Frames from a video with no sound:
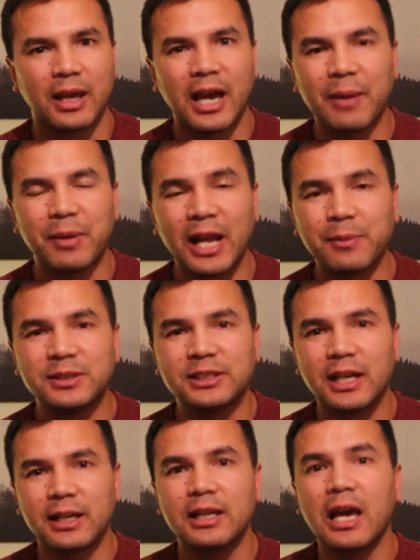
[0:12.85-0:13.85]
Hey, my name's
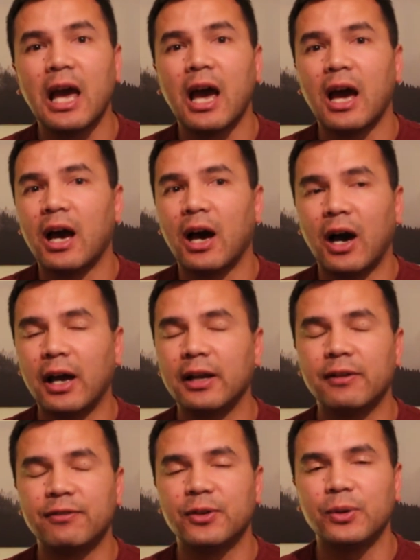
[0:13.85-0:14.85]
Chandy. I
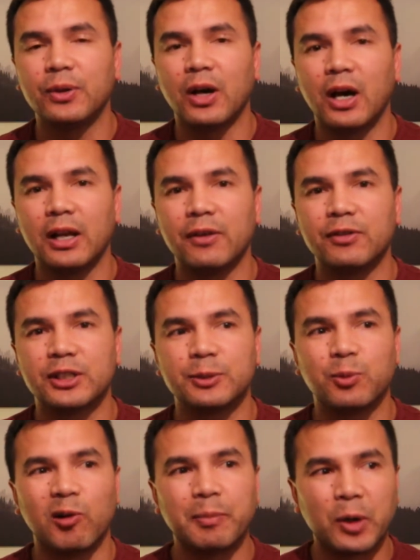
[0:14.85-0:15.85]
love food. I love
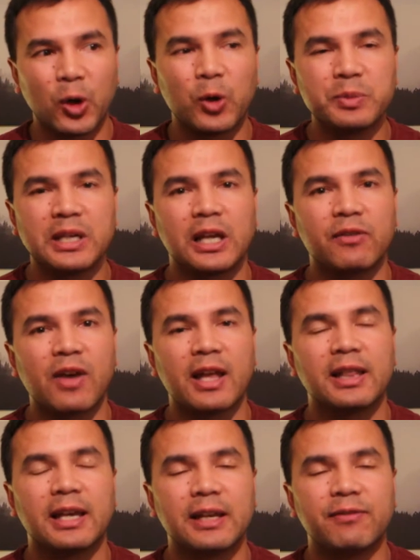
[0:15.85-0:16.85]
exploring my hometown of
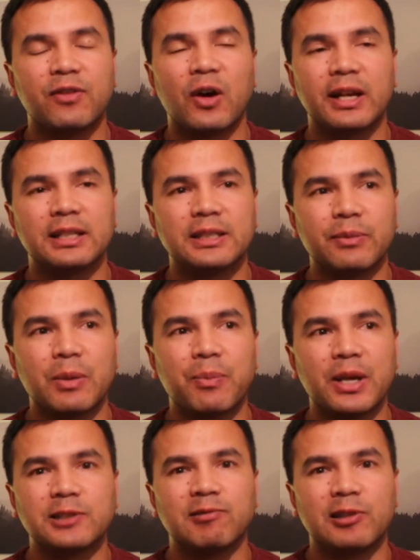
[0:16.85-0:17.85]
Adelaide and finding some of
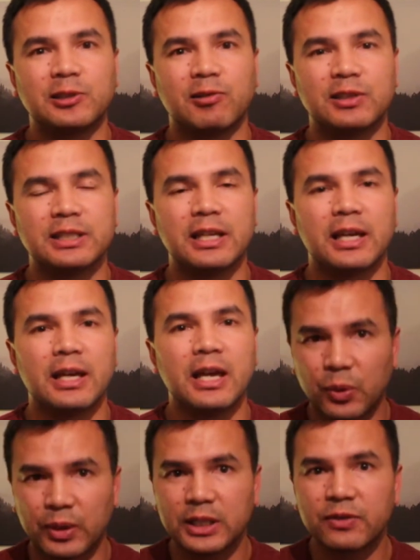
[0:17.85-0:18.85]
the best restaurants here.
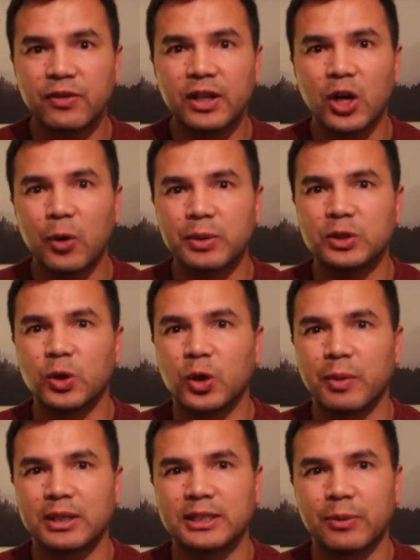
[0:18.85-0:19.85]
So in this video, I'll be
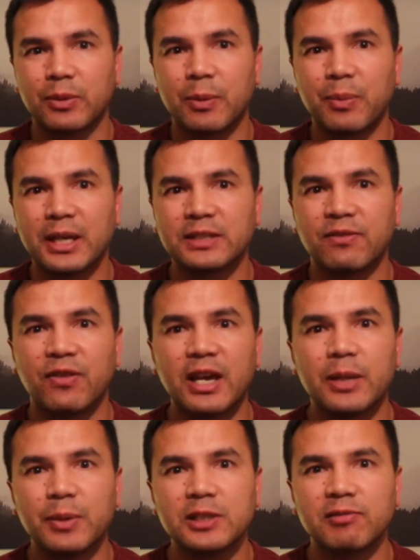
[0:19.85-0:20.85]
talking about some of the best
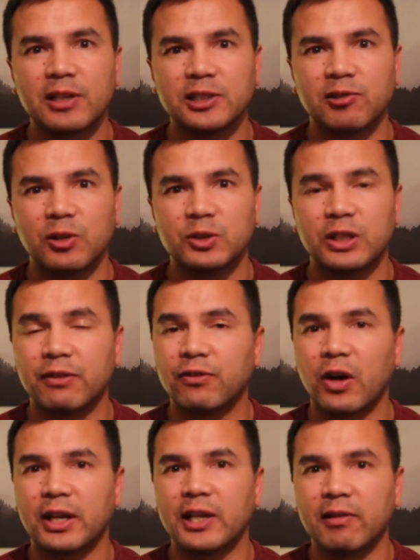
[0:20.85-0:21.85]
Vietnamese restaurants you can
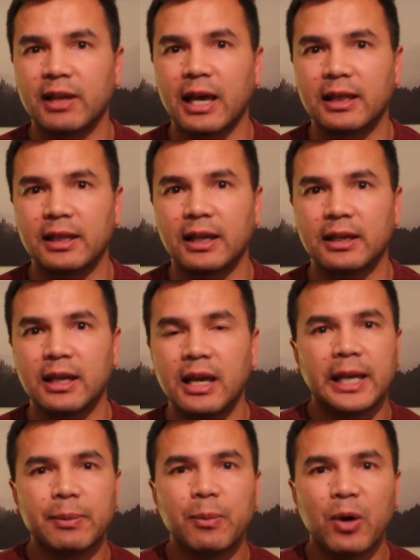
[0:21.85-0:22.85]
find here in Adelaide.
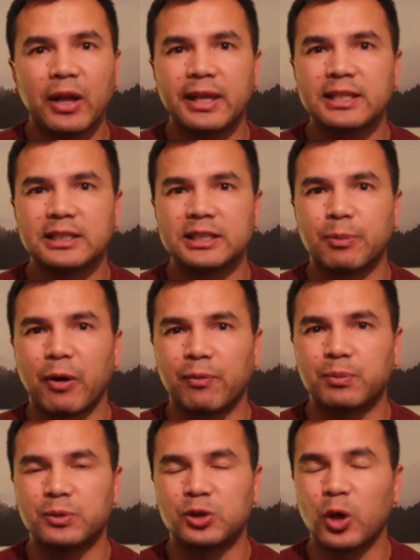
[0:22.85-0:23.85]
Keep in mind, these are just my
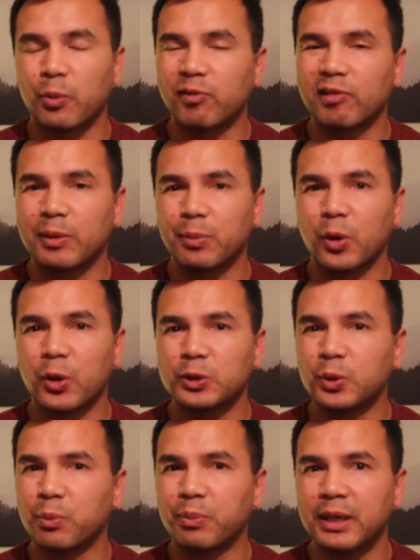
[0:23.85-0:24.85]
top 3
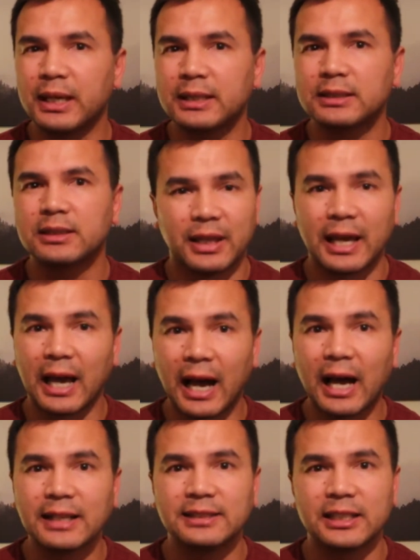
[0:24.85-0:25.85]
personal picks. They
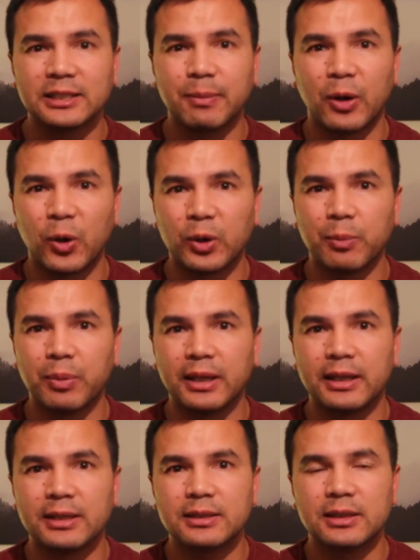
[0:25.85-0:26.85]
are just my own
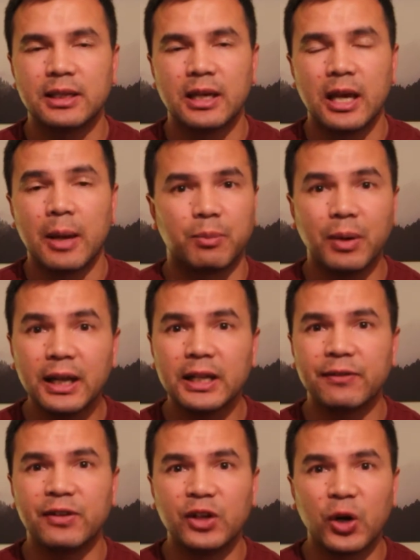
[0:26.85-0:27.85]
opinions.
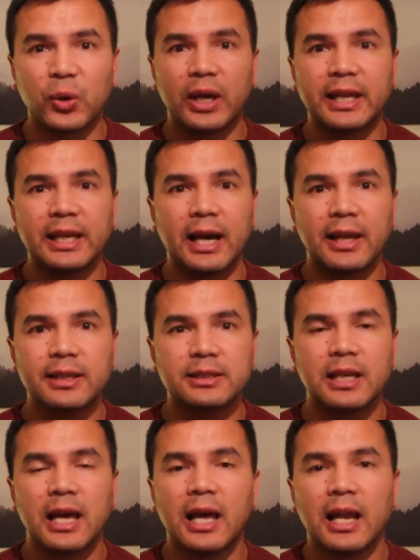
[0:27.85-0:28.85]
But if you know any
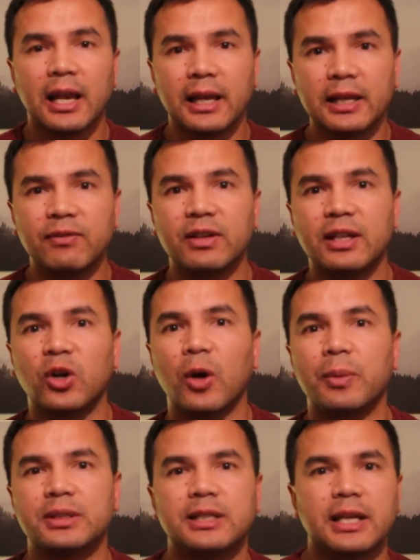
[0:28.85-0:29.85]
others, leave it in the
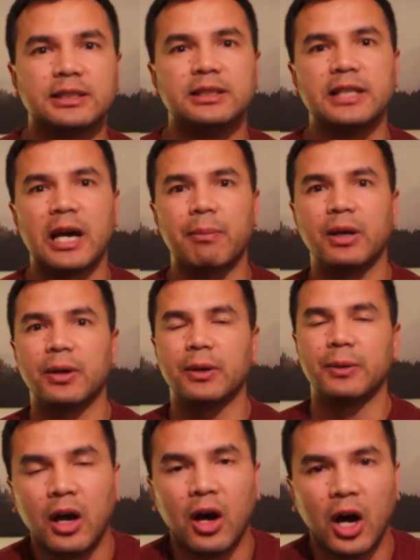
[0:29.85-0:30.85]
comment section down
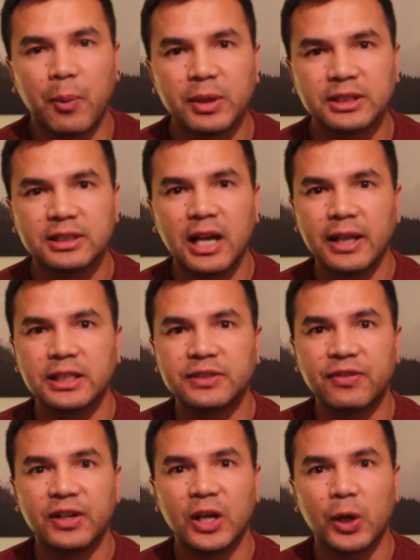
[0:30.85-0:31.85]
below. I'm gonna start
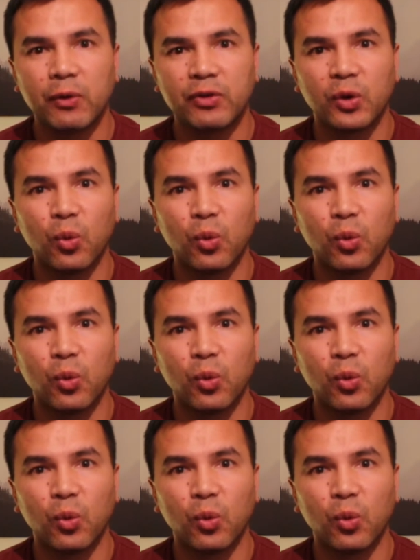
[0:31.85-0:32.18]
this video with the